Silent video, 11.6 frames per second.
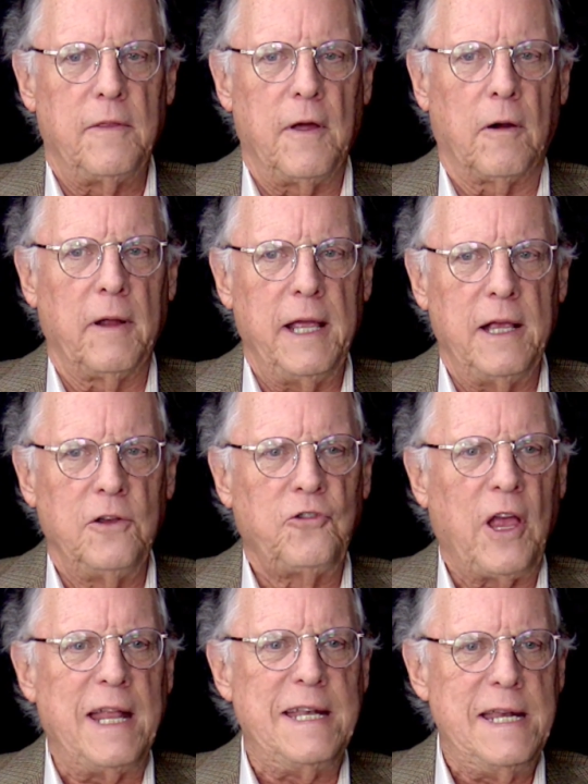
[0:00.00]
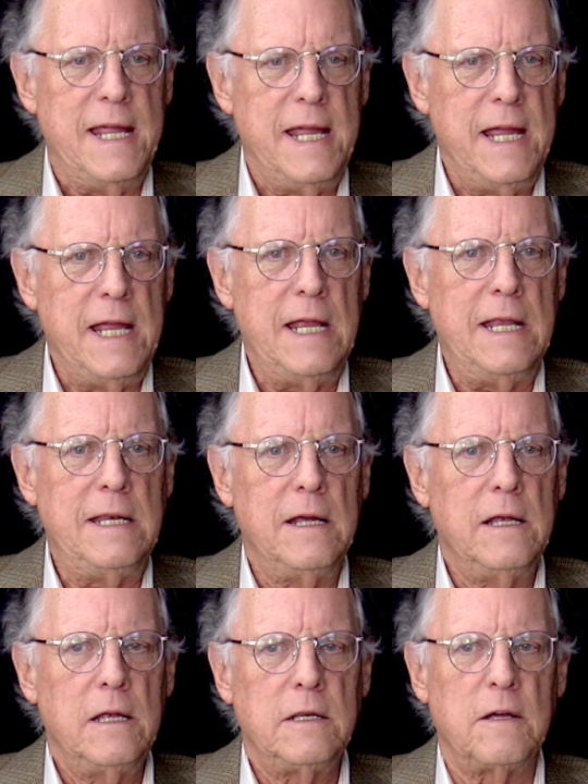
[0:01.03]
There is a need
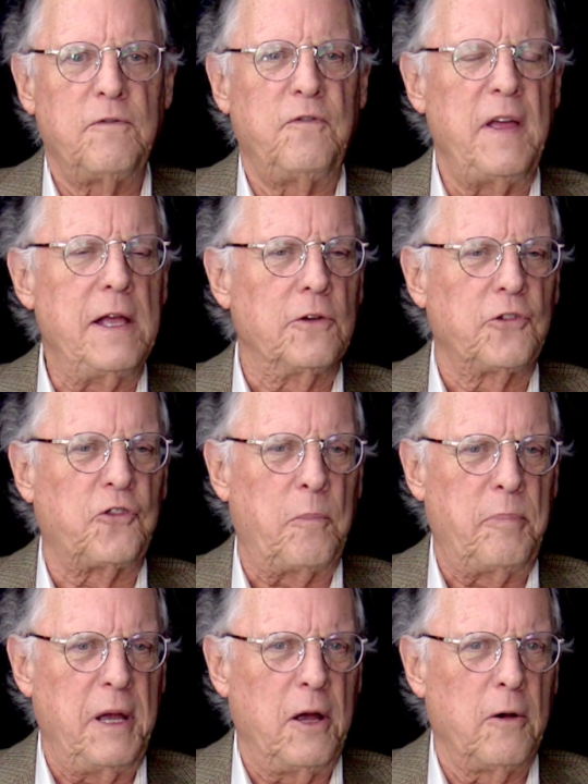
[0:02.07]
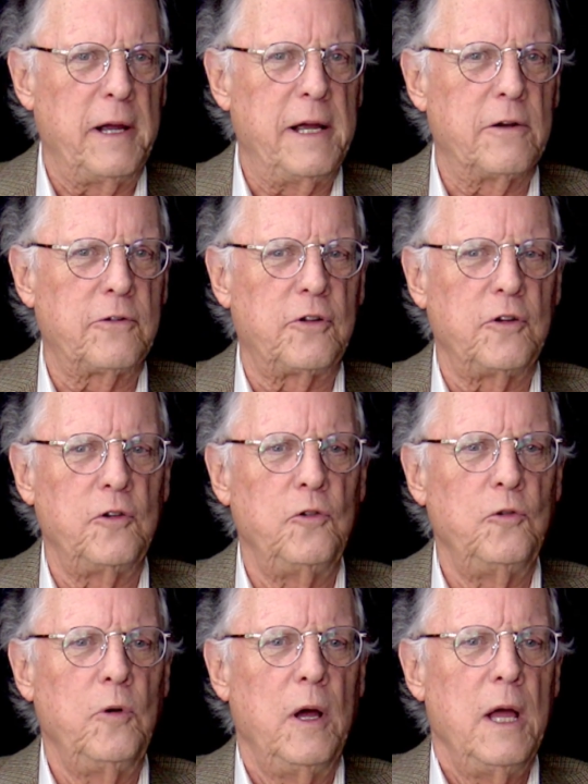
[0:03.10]
to feel superior
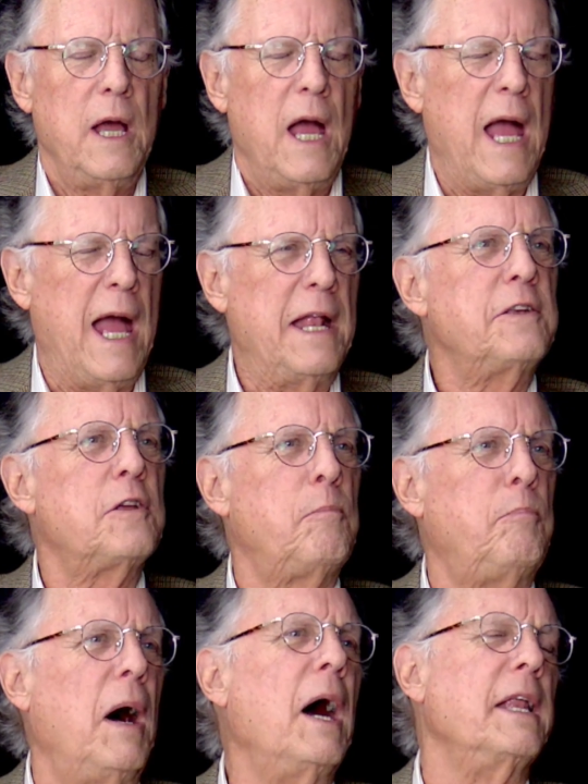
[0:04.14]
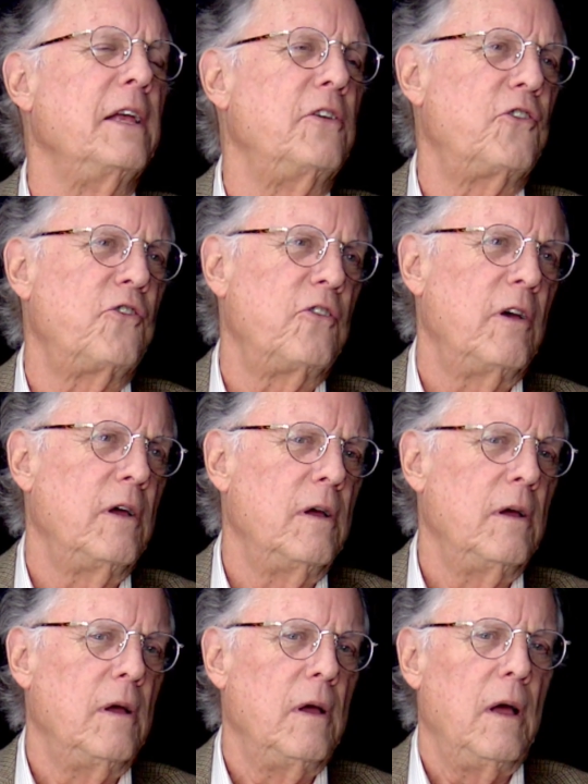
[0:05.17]
to and to punish.
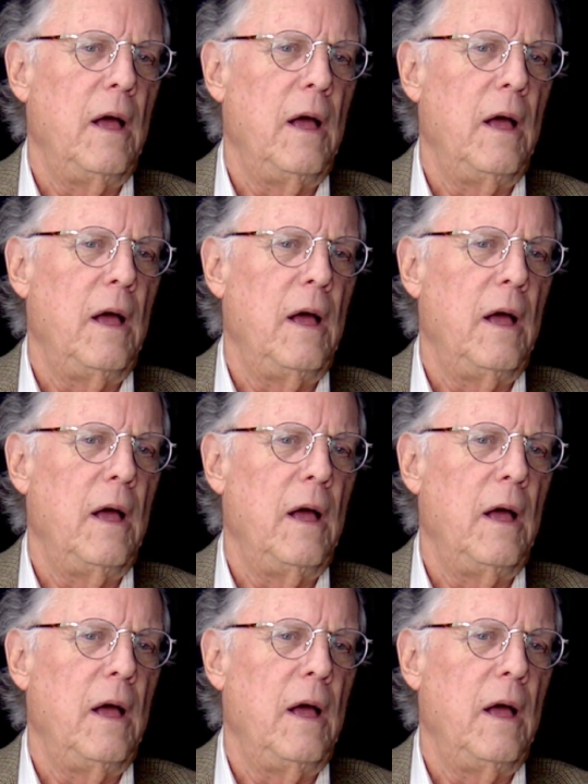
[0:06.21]
Mm-hmm.